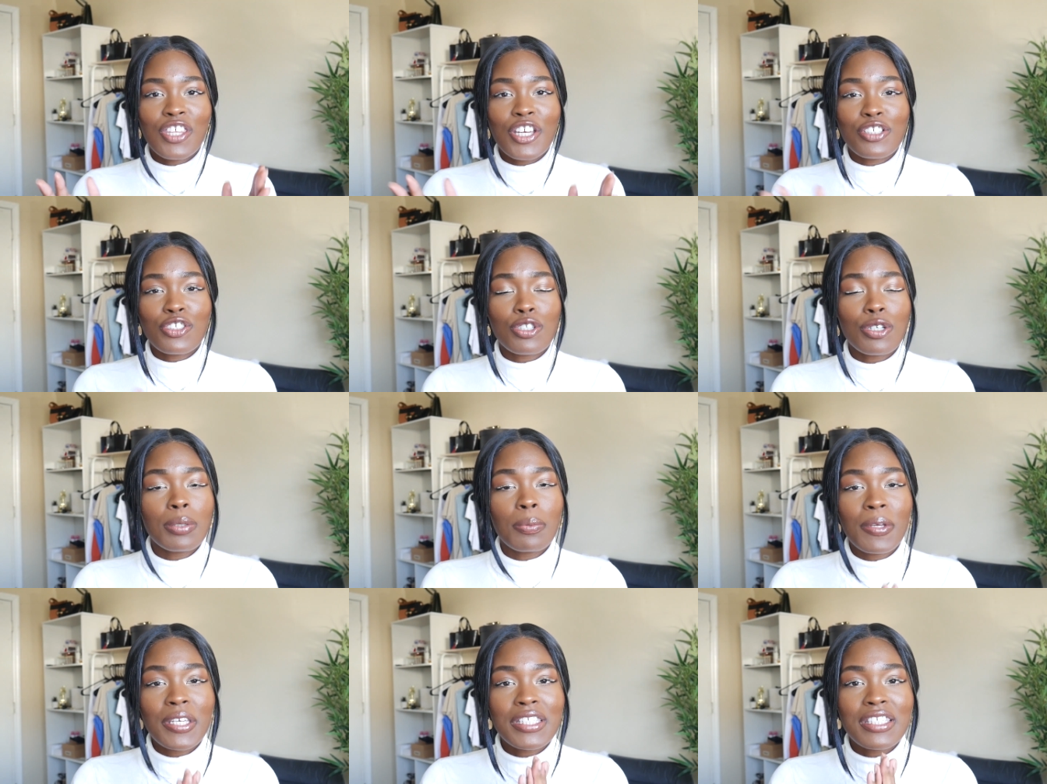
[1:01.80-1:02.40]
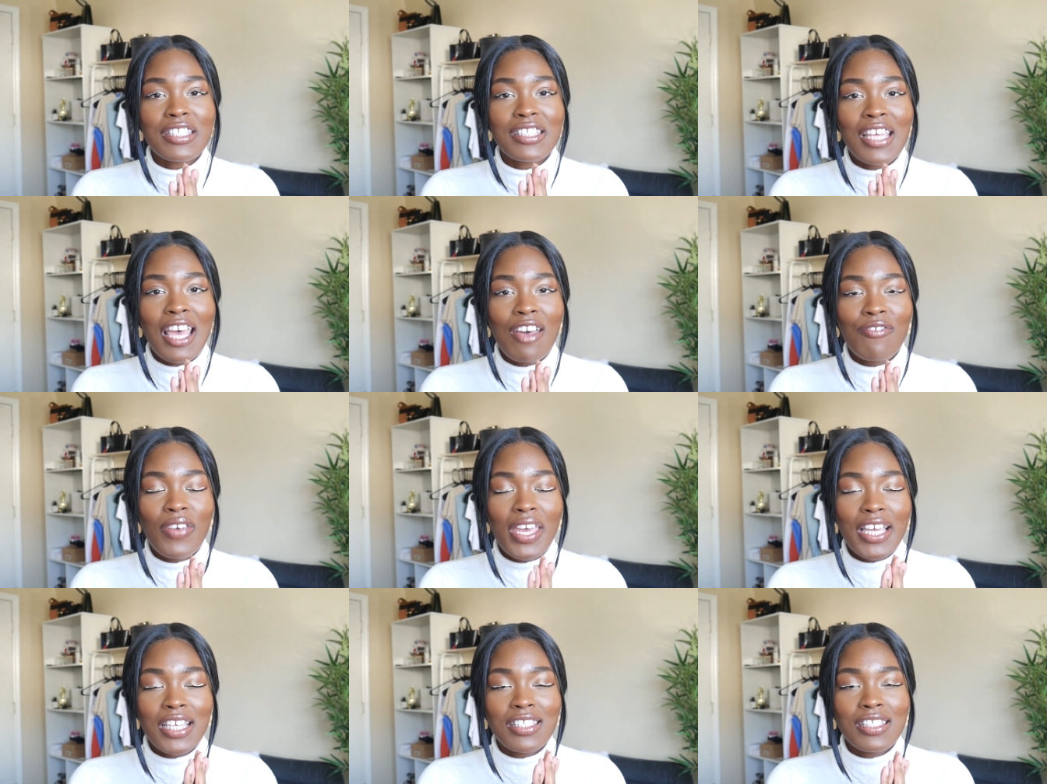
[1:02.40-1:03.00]
Their jewelry pieces
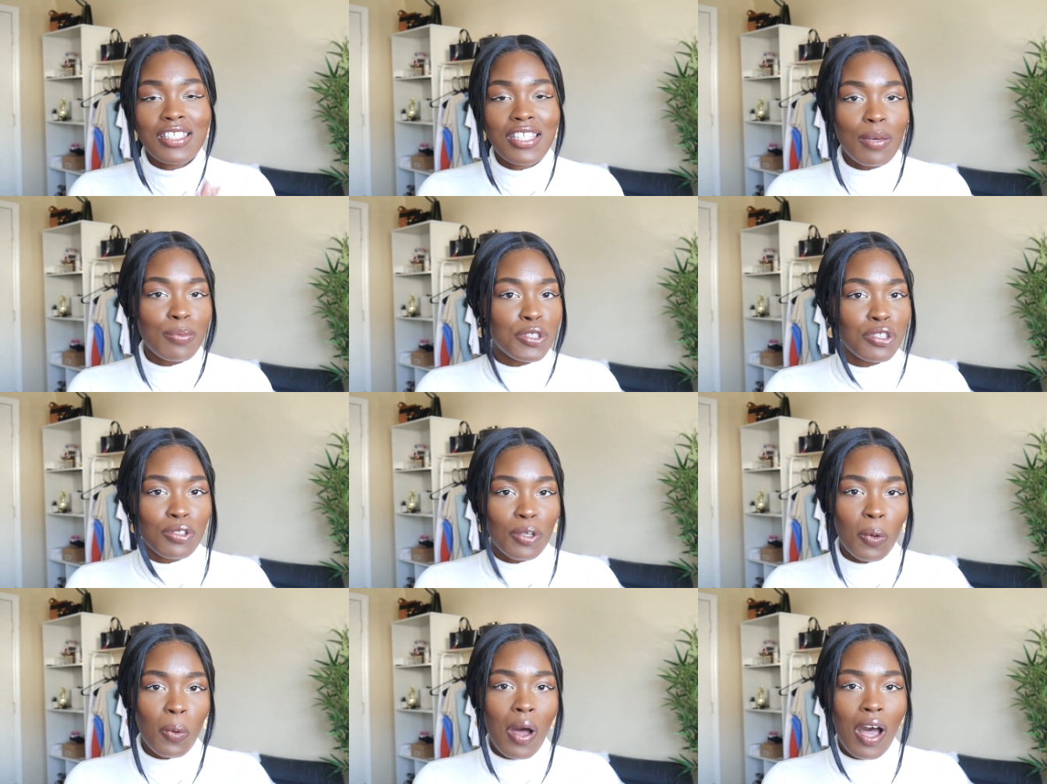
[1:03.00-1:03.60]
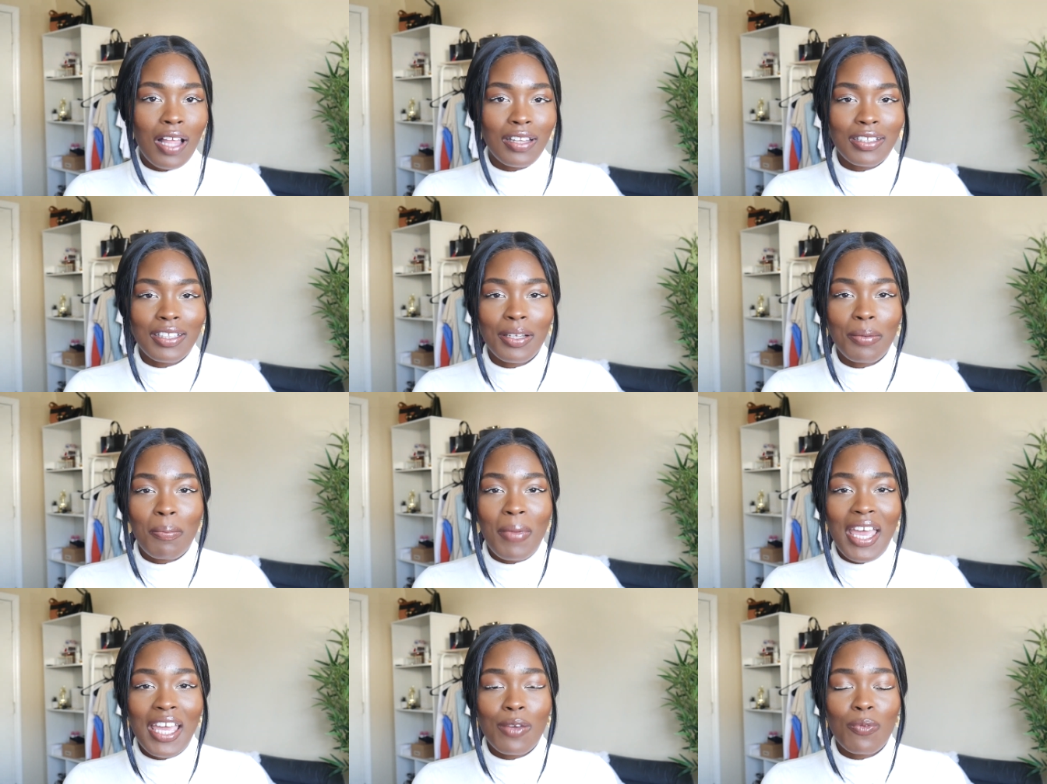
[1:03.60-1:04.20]
have exceptional
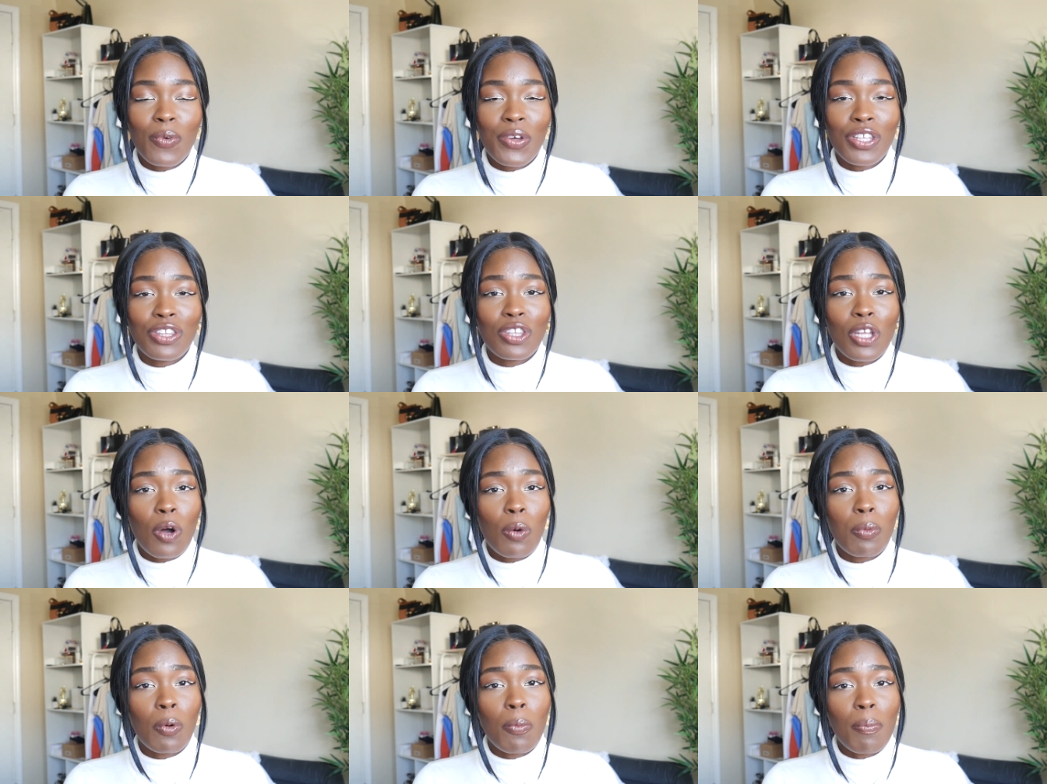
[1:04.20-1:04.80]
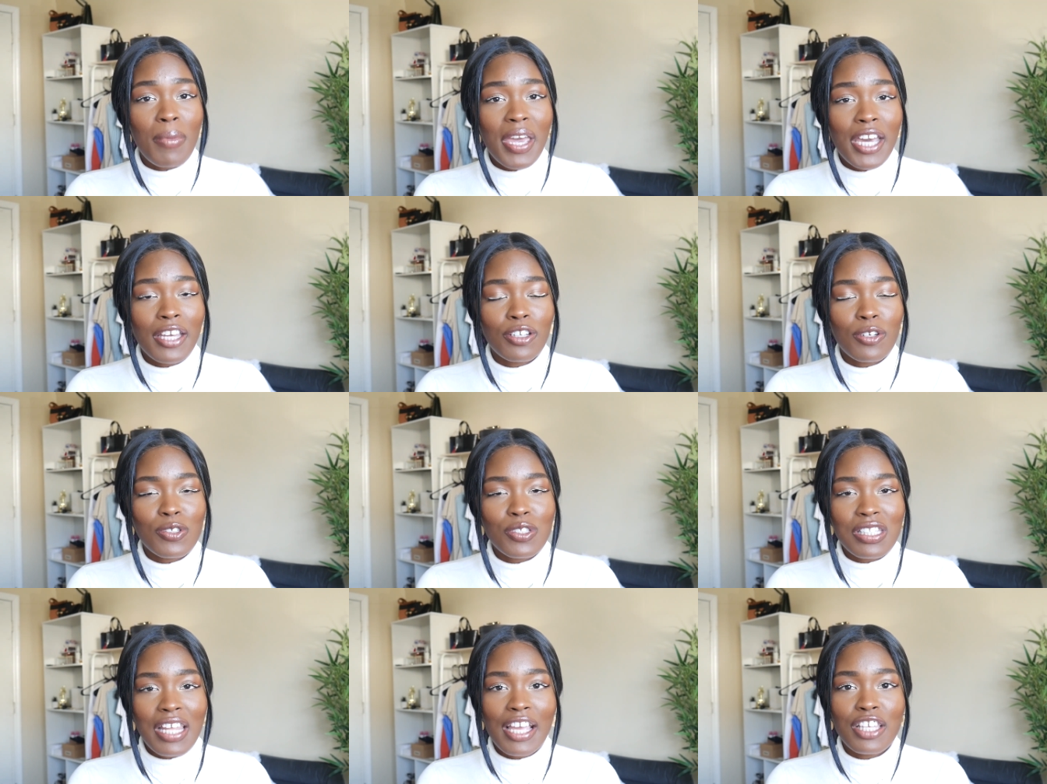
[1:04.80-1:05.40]
quality made with noble
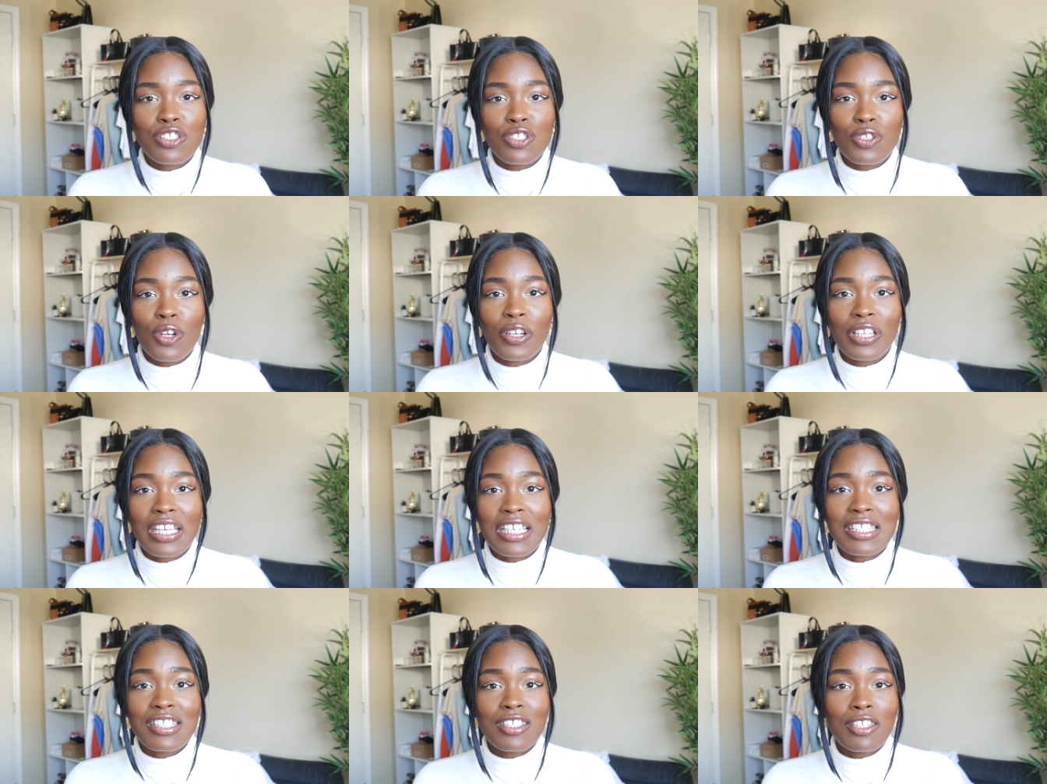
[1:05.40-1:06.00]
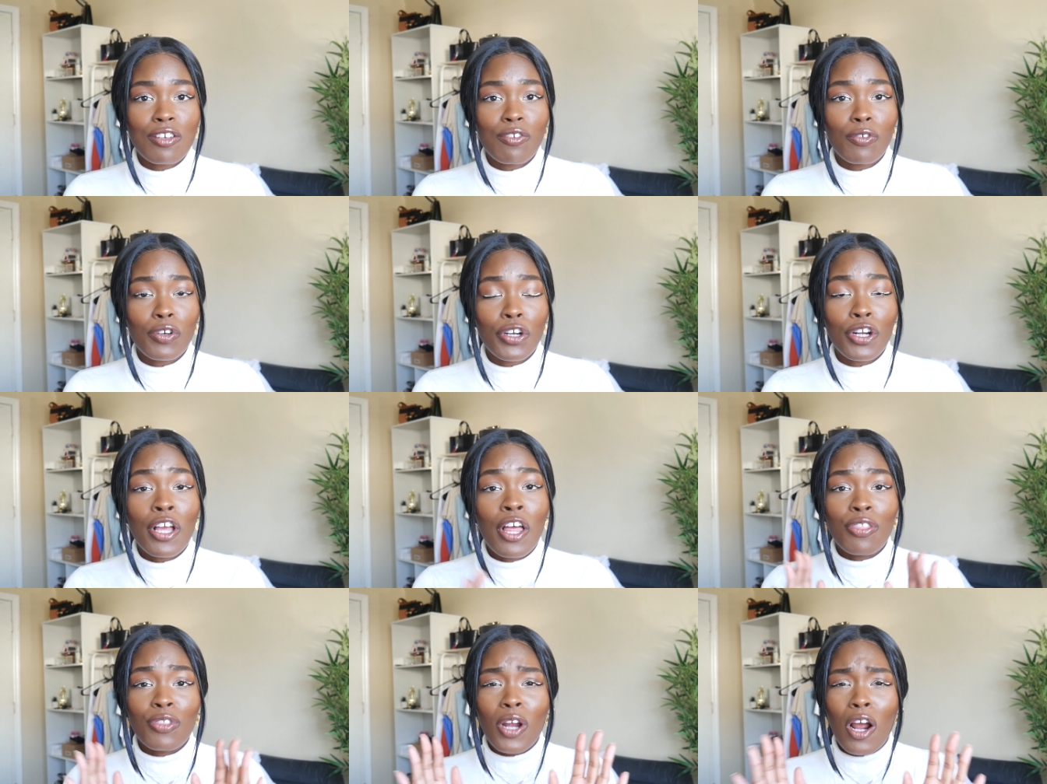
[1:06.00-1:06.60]
metals like sterling silver.